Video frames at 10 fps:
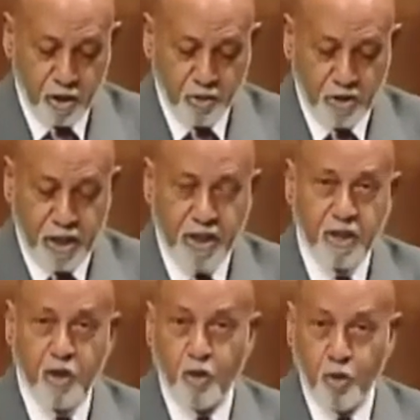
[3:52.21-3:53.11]

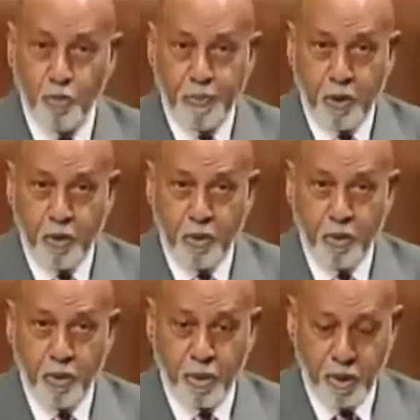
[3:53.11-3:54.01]
creating a
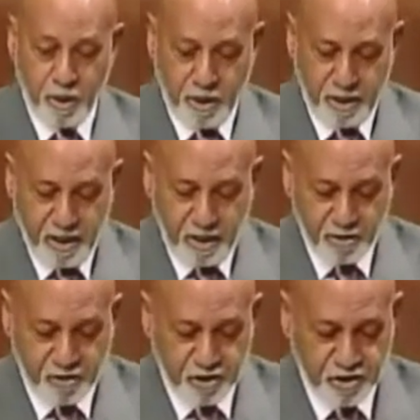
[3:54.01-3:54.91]
loophole in our
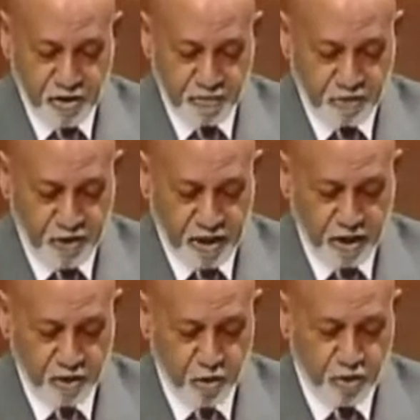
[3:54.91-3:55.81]
system of
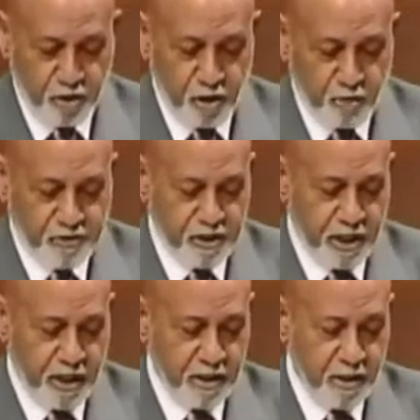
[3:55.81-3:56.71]
regulatory
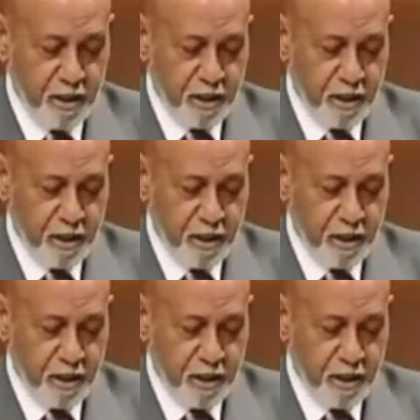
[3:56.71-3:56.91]
oversight